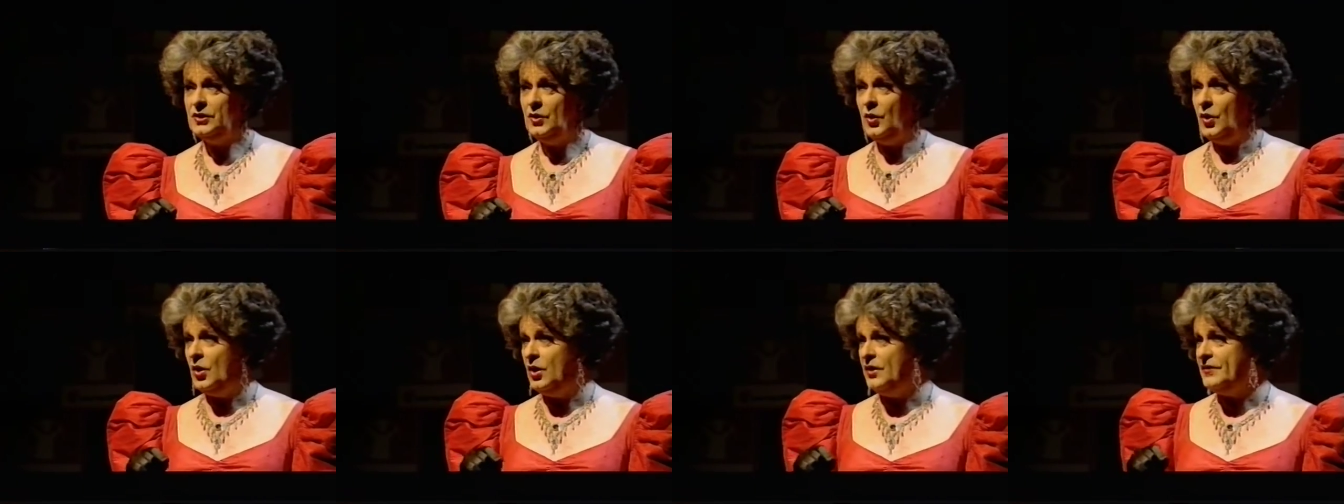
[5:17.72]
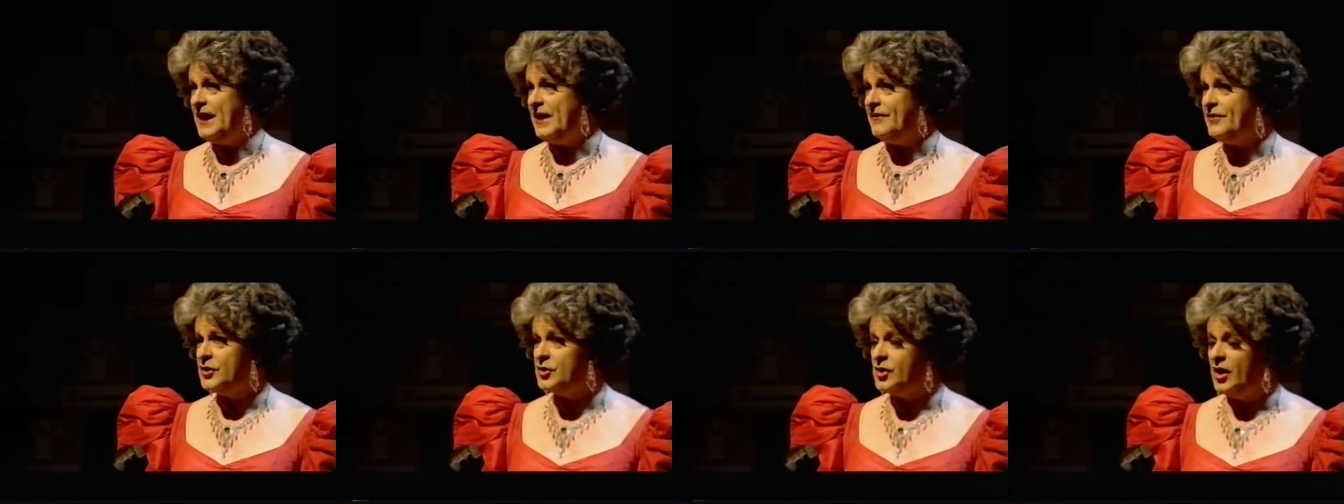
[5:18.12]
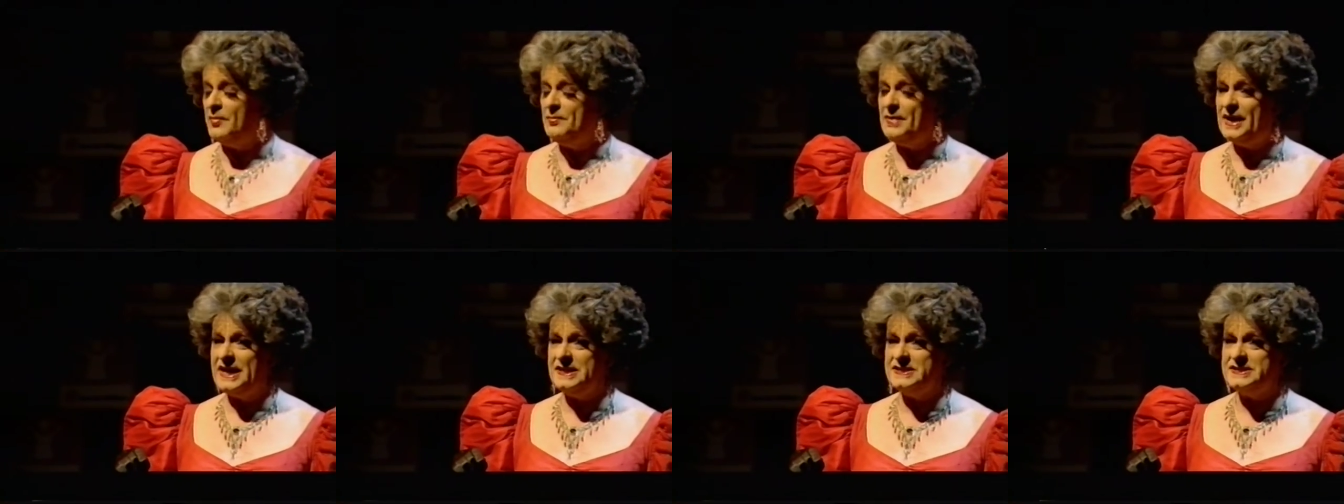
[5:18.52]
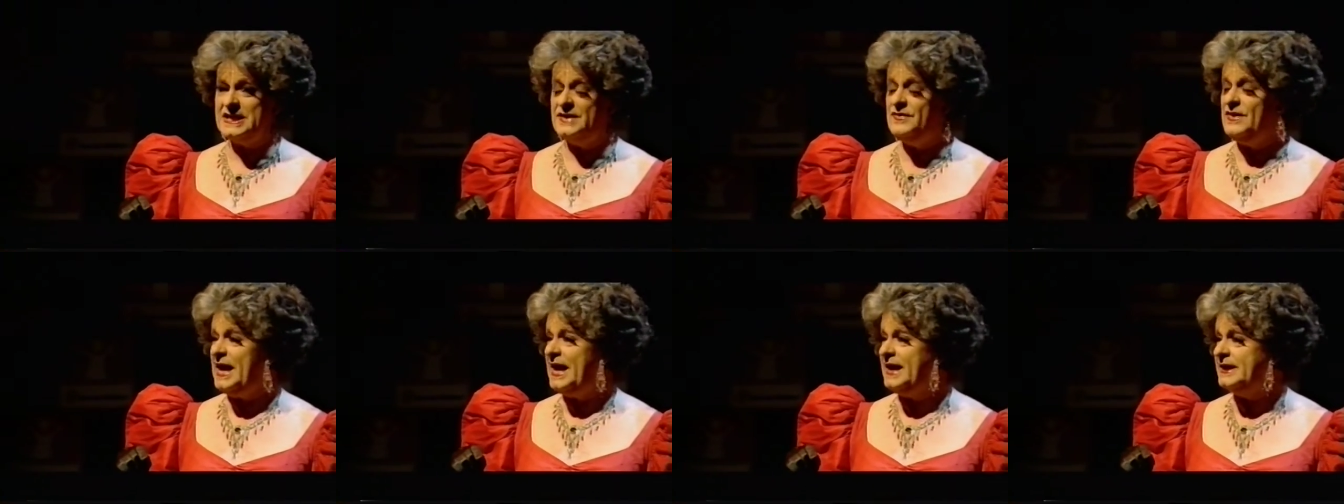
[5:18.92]
All the other comrades
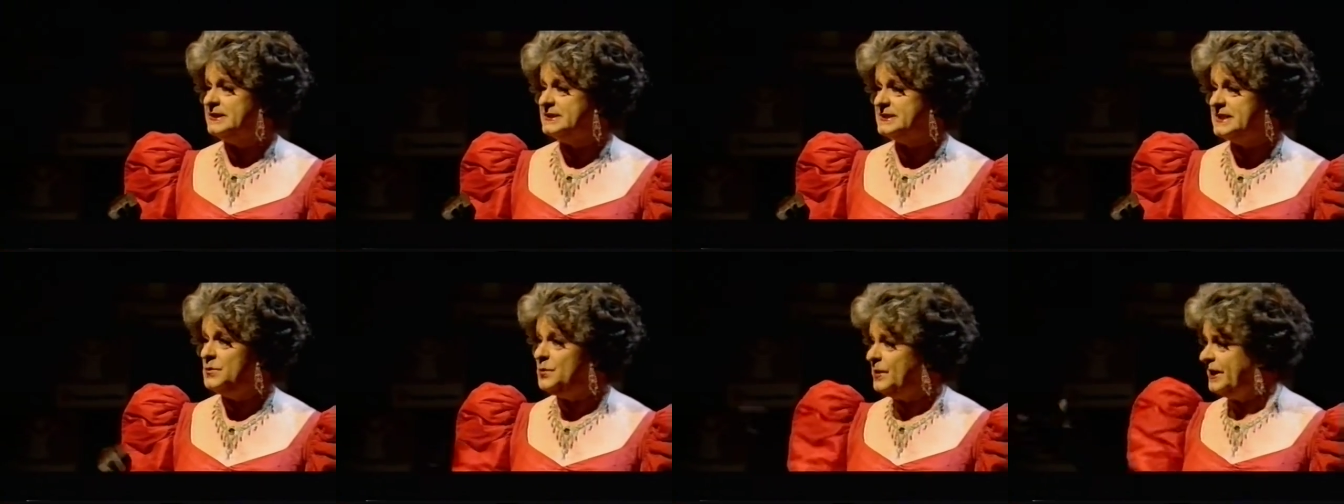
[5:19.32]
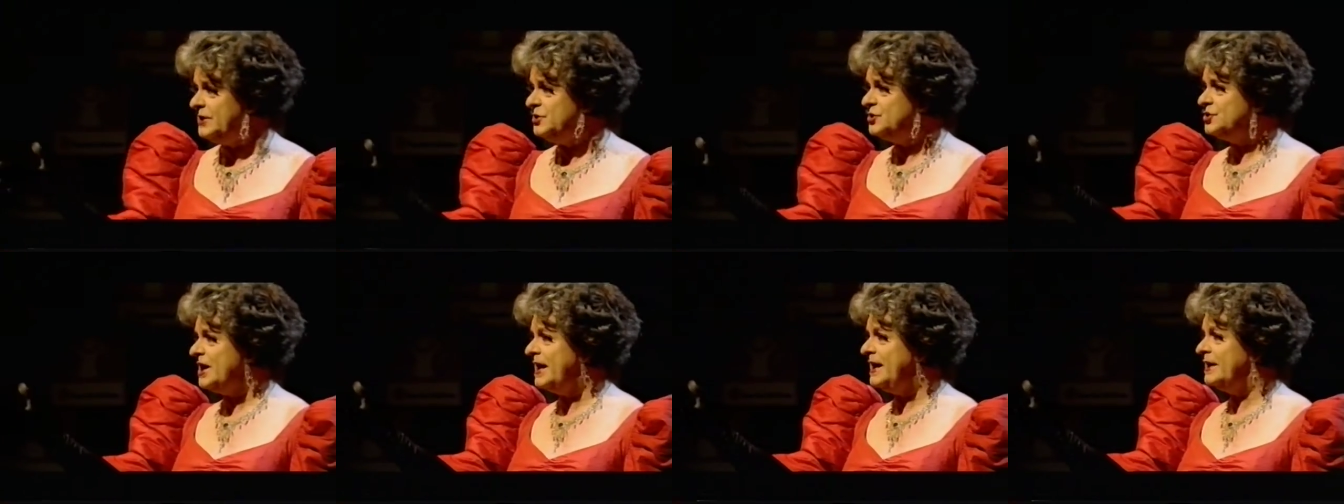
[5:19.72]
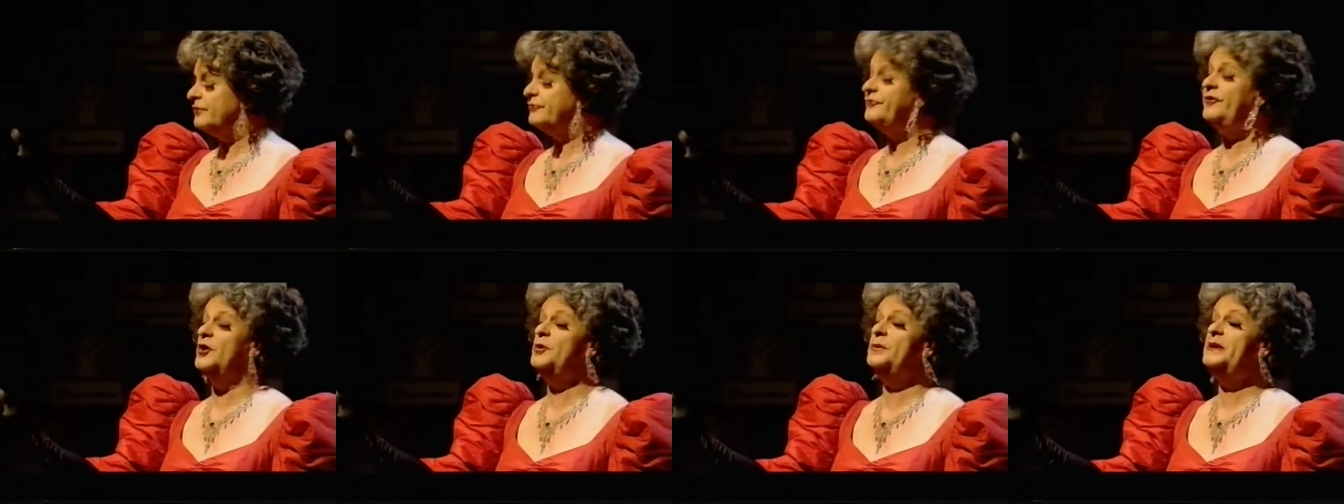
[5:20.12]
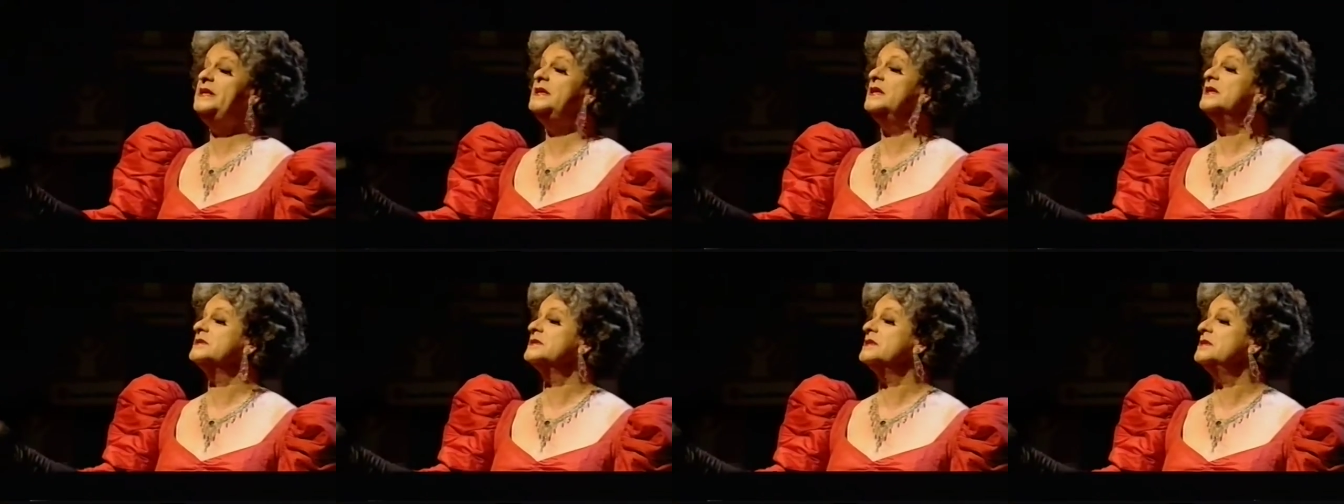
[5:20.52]
in the ANC were in jail following
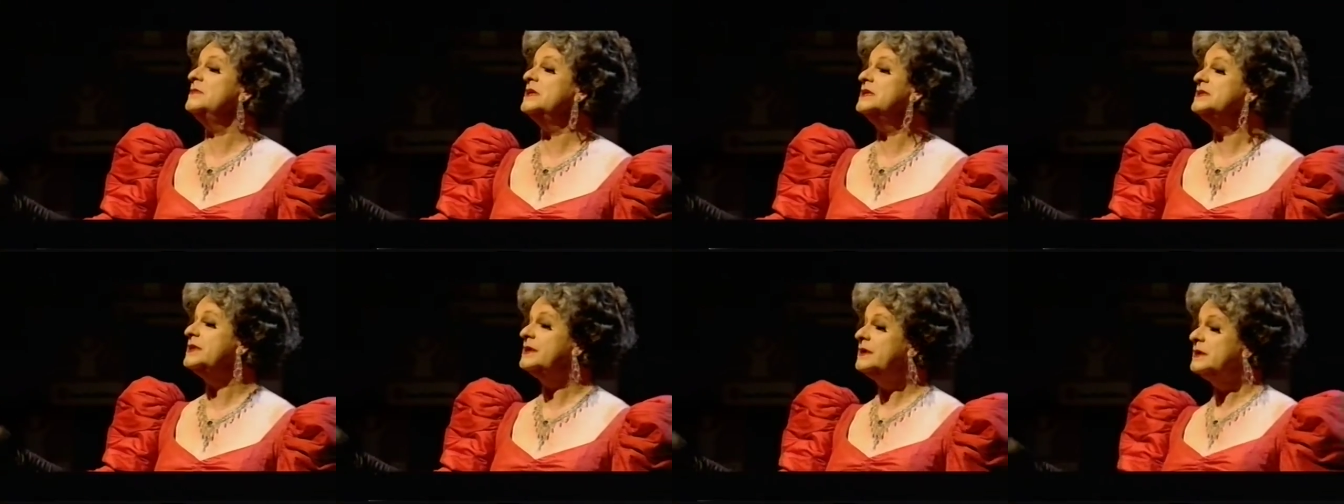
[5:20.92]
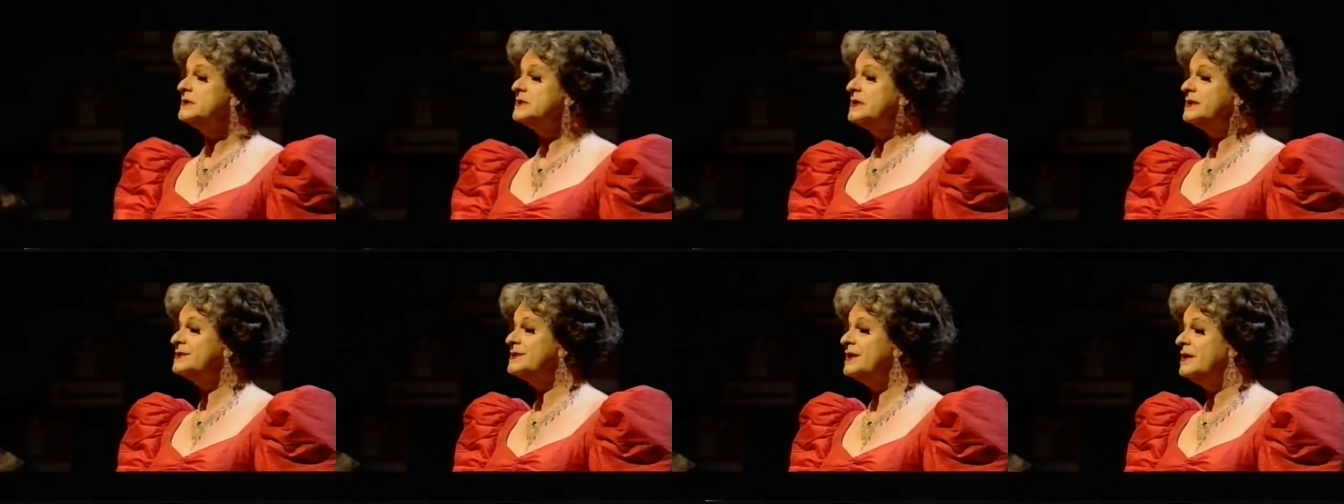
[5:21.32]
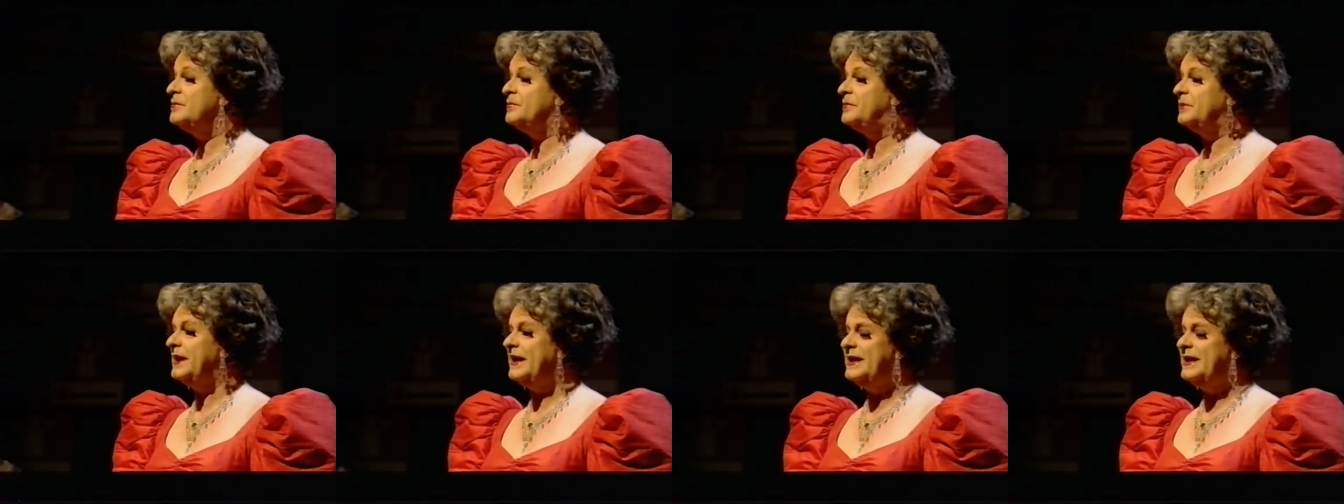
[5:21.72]
Nelson Mandela's example,